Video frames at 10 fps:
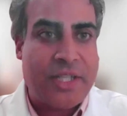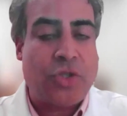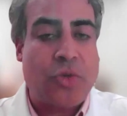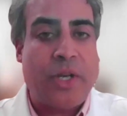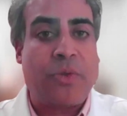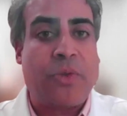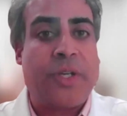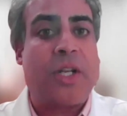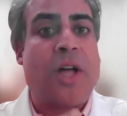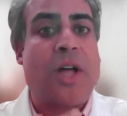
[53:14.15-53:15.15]
And so when you look
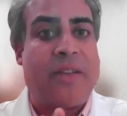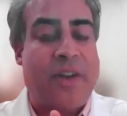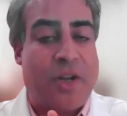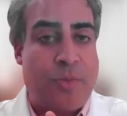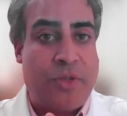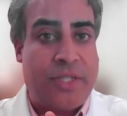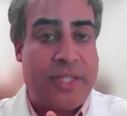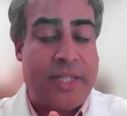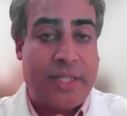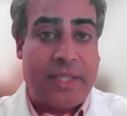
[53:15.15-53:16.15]
at a lot of autoimmune
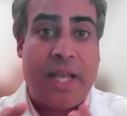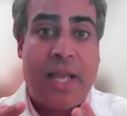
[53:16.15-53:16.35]
diseases,